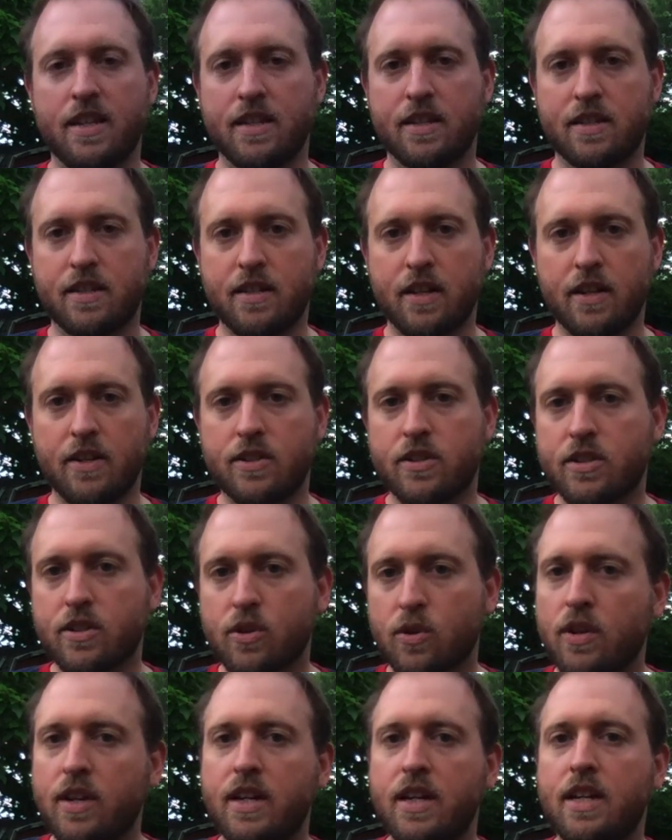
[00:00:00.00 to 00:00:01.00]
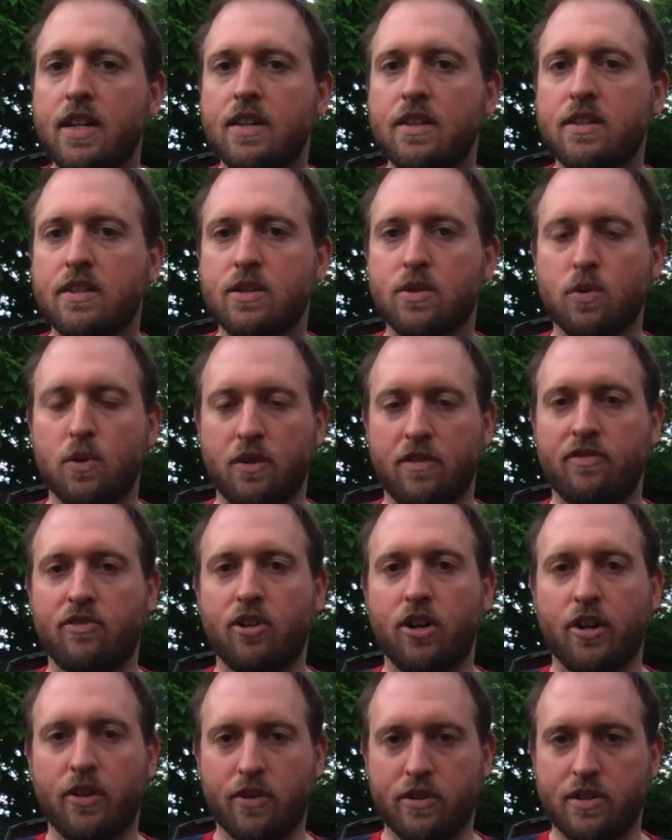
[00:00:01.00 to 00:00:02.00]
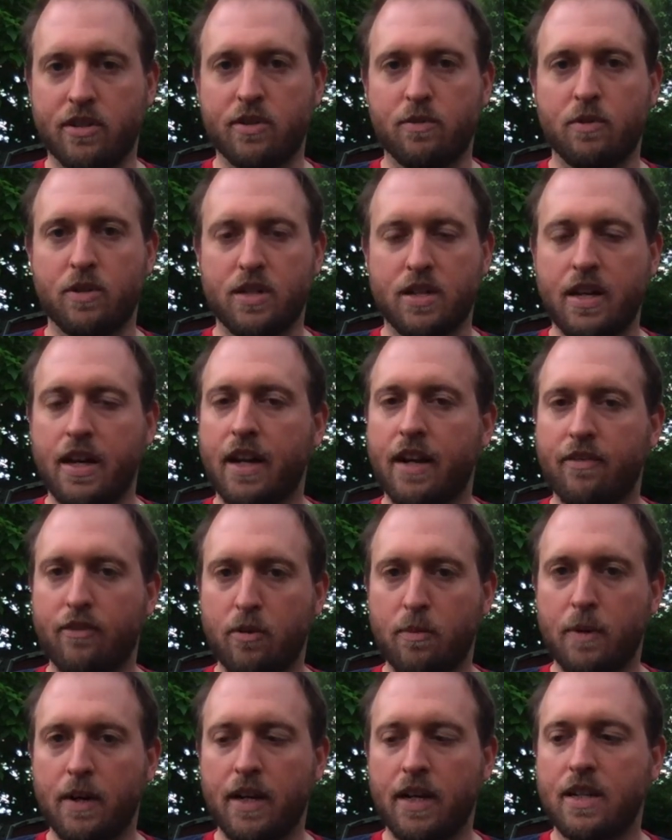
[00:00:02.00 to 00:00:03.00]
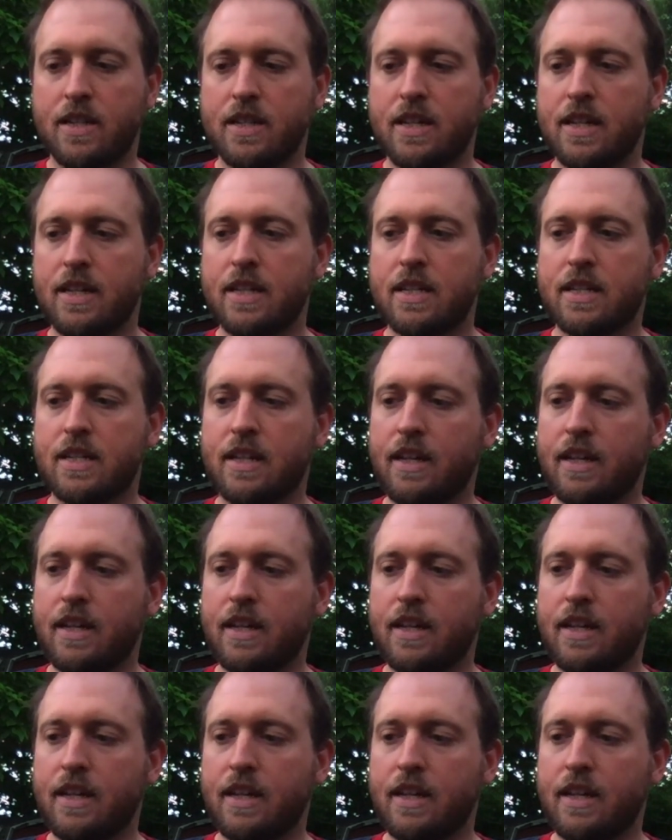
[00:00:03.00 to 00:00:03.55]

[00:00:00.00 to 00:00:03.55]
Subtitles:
sunscreen sort of fragrances, which not everybody does,